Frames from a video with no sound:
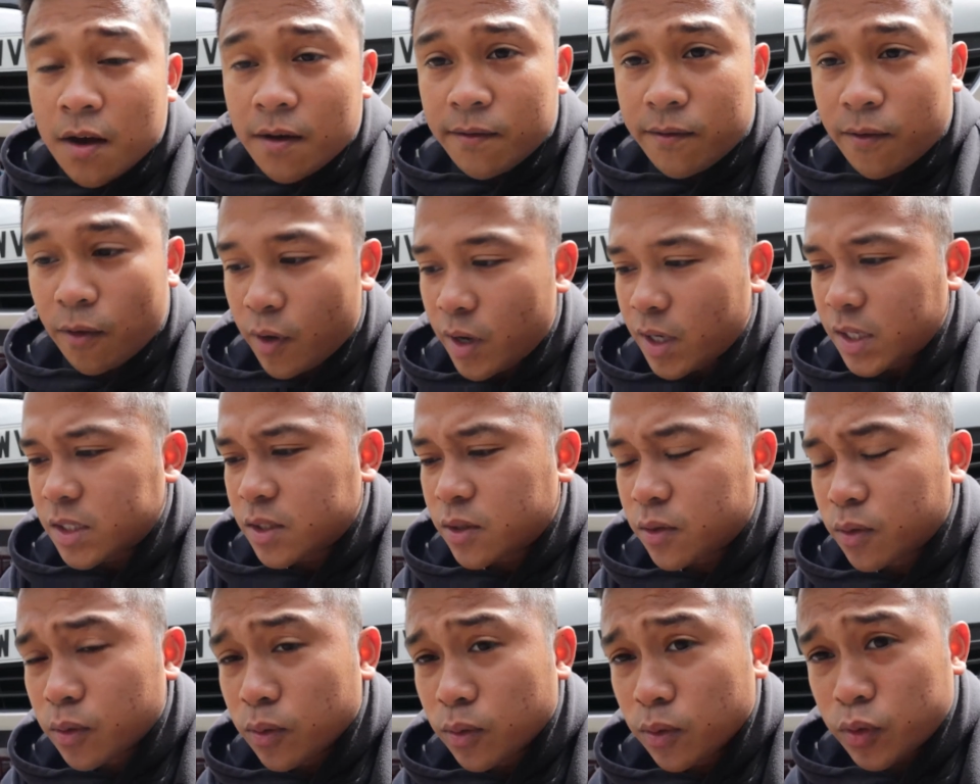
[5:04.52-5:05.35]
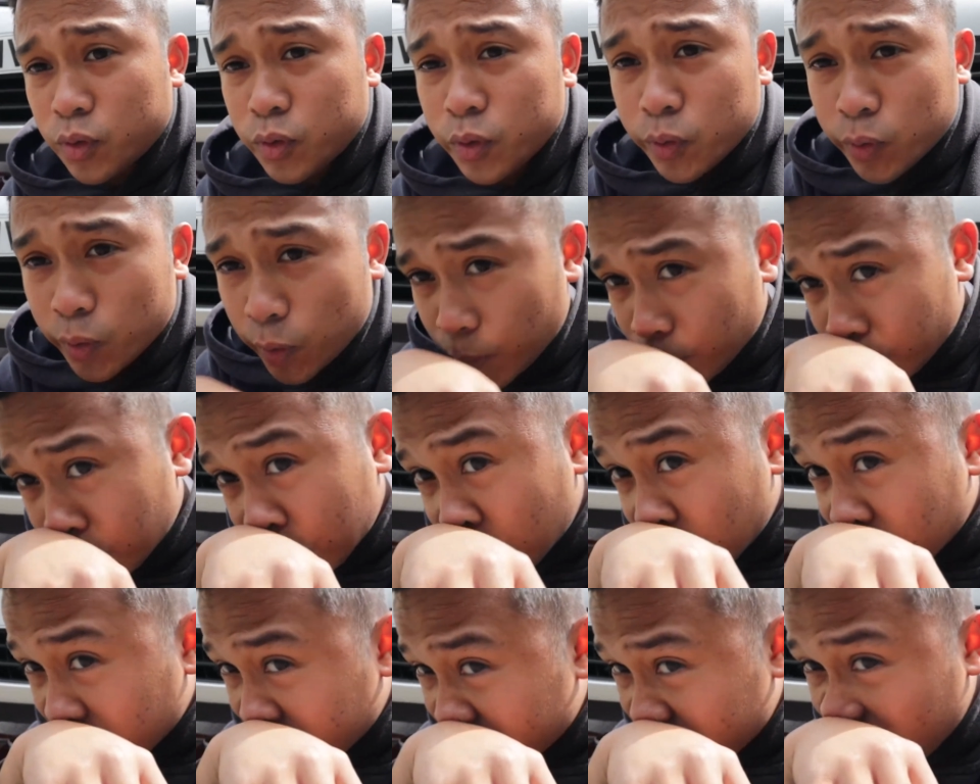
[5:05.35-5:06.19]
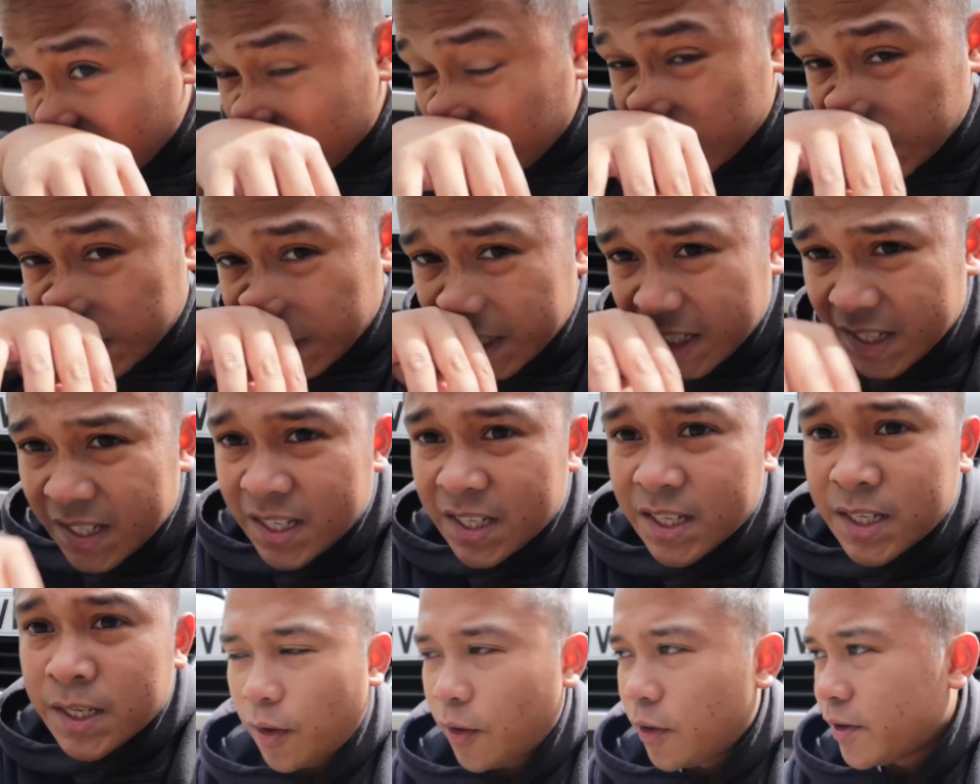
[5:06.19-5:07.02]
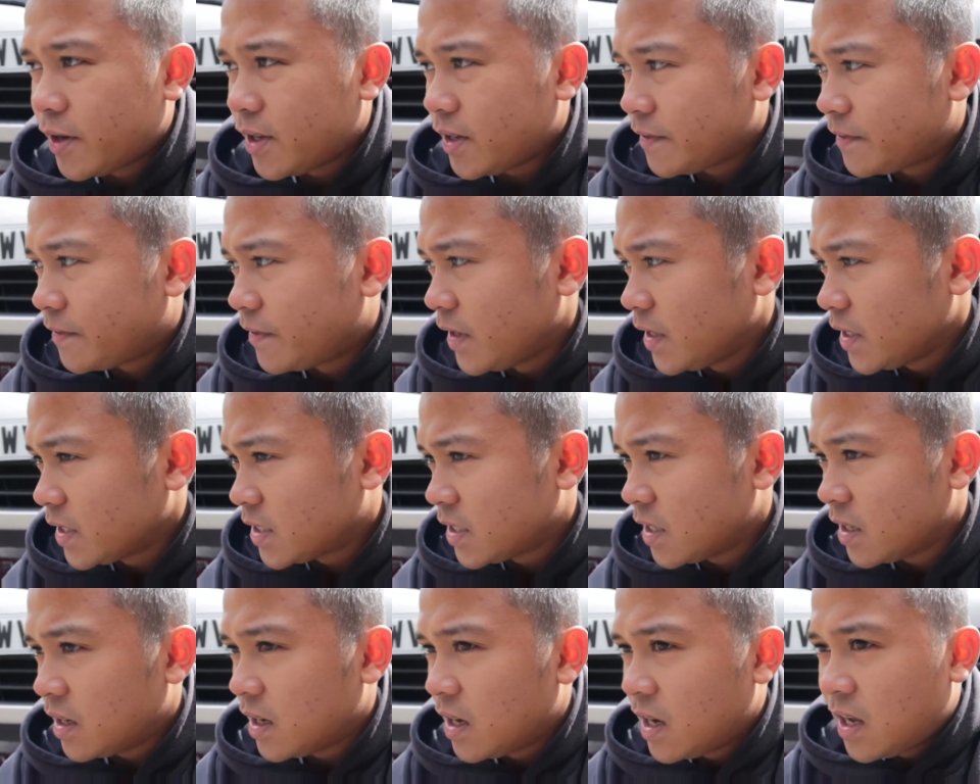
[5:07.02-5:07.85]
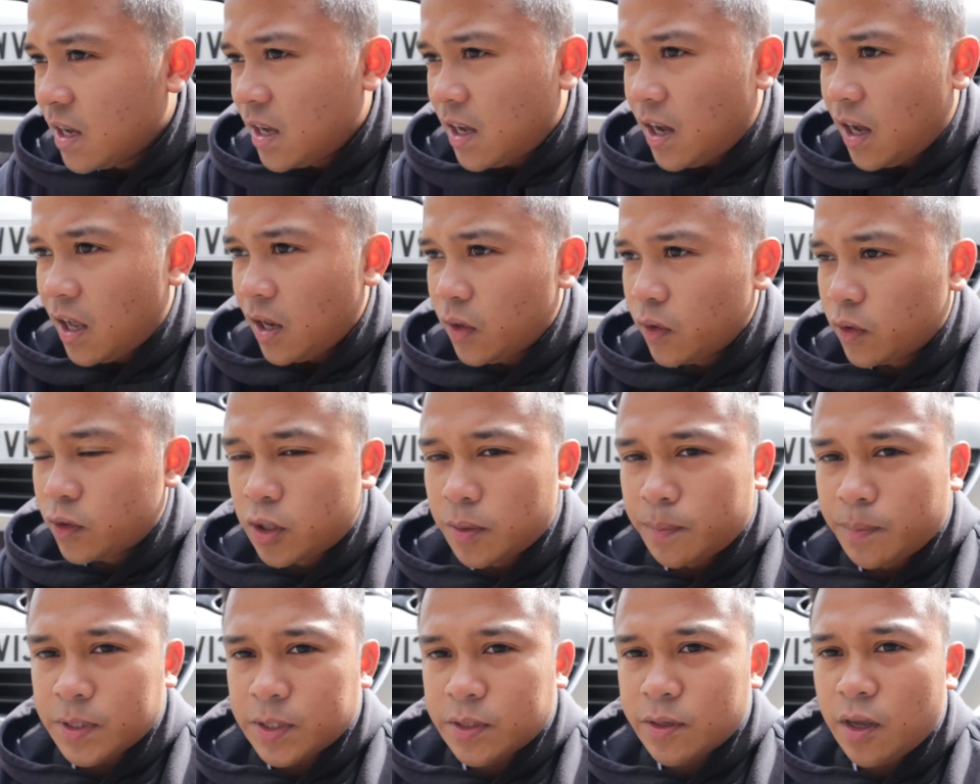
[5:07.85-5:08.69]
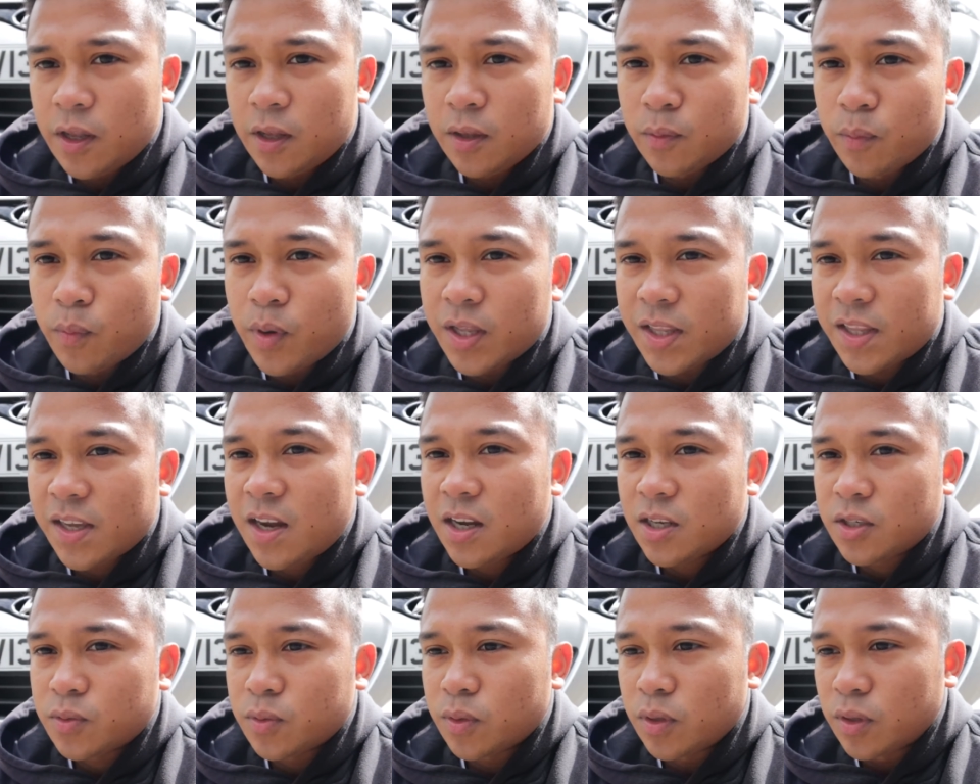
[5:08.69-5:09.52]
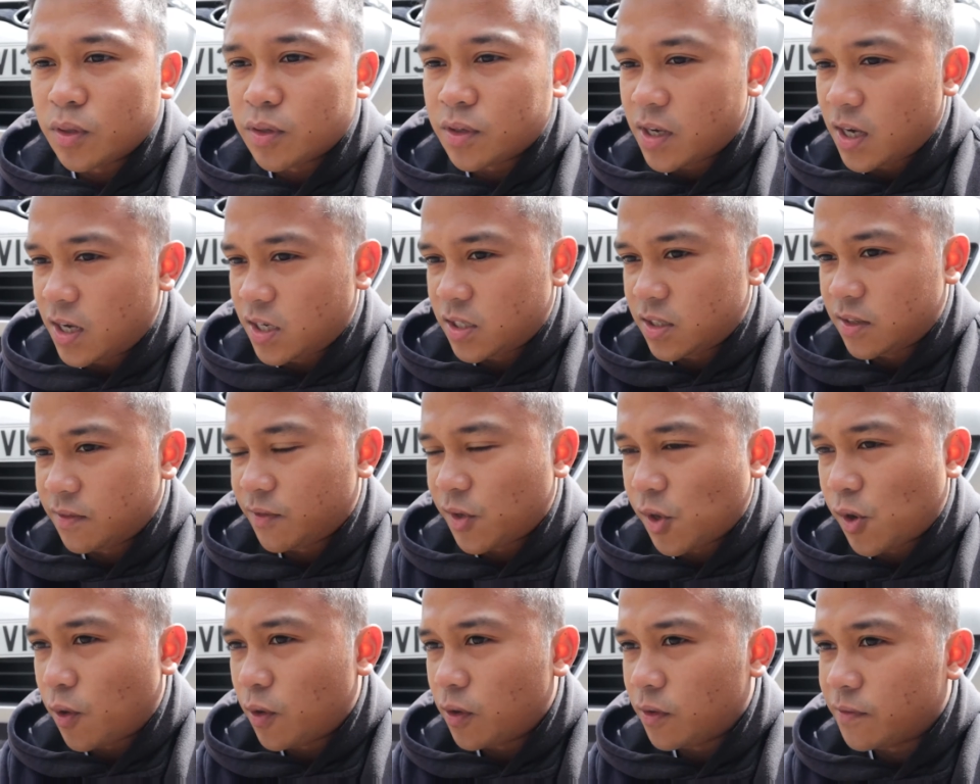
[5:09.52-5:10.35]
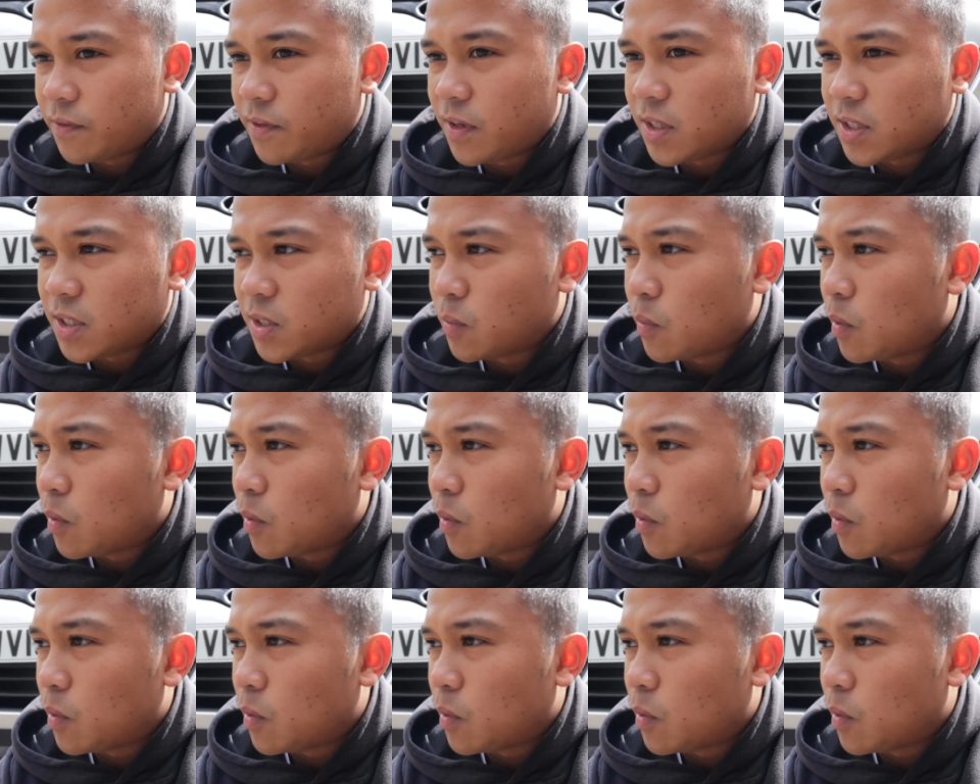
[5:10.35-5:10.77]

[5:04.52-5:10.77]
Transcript: for a tool to remove the oil filter. I looked up as well where the actual location of the oil filter